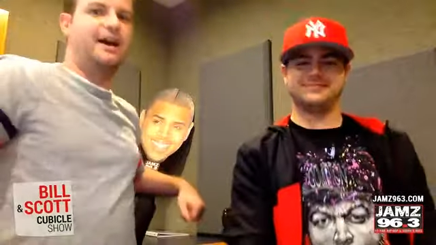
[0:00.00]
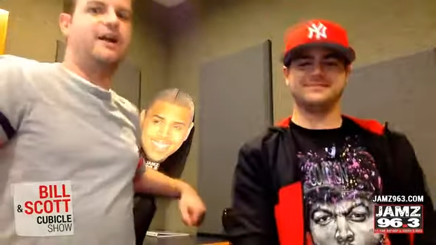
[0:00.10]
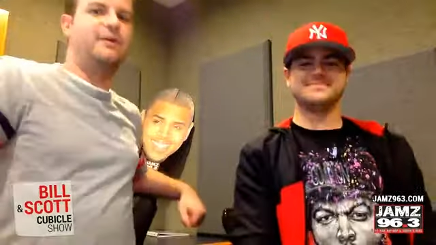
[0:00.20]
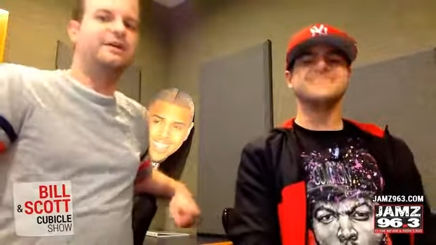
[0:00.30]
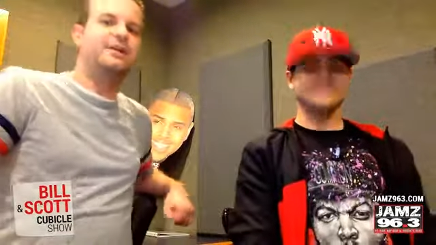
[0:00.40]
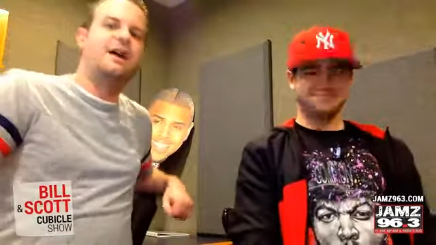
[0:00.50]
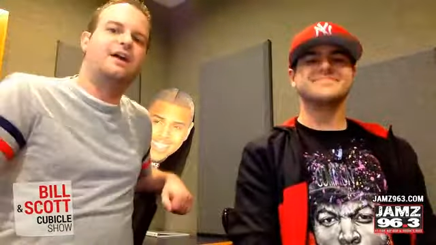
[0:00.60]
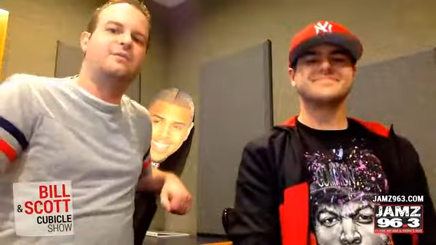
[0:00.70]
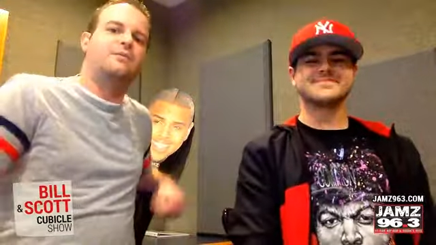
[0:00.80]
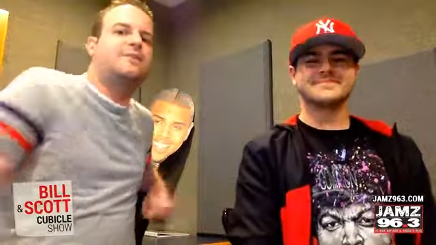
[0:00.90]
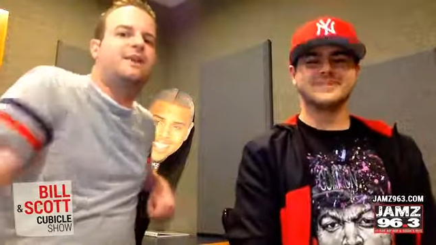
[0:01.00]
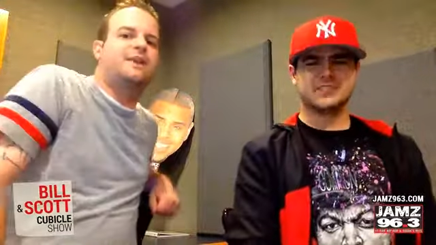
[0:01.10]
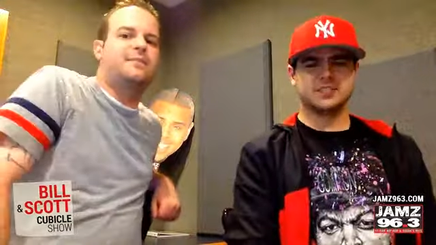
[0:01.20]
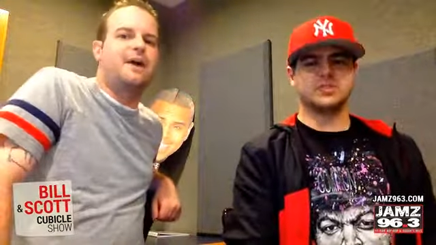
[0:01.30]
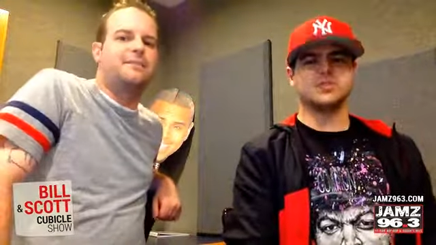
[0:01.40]
Speaker 1: and uh, we keep
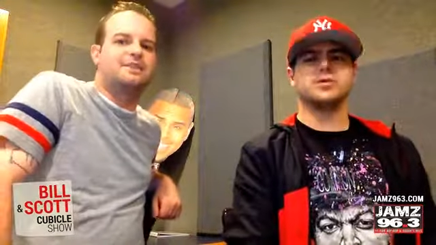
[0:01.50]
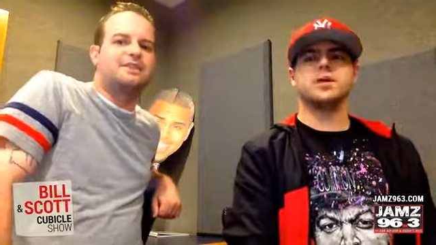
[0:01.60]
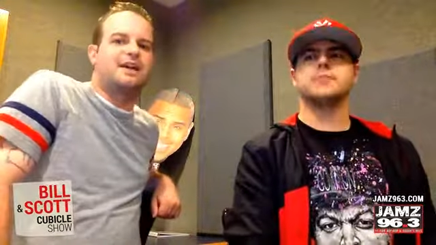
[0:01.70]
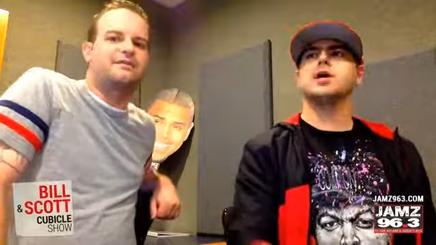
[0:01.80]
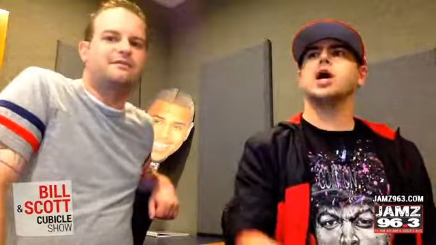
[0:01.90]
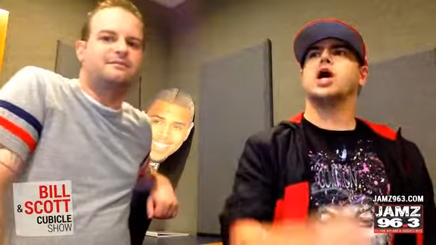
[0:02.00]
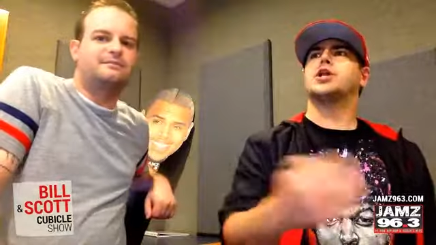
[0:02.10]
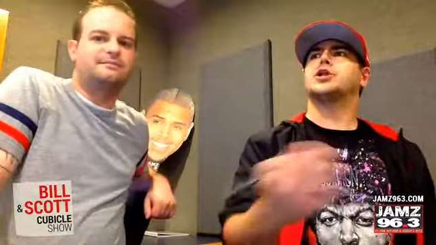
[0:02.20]
season up three stuff. and beyond.